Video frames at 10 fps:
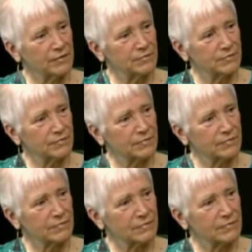
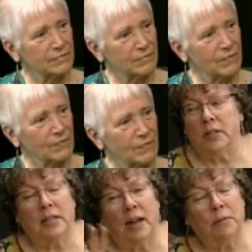See, the clip
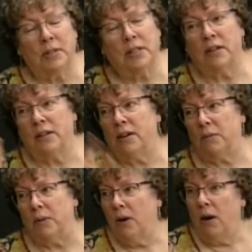was, I was,
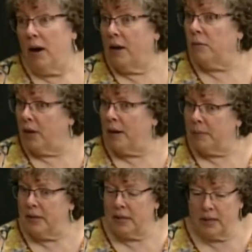and what
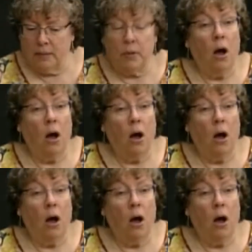happened to the clip?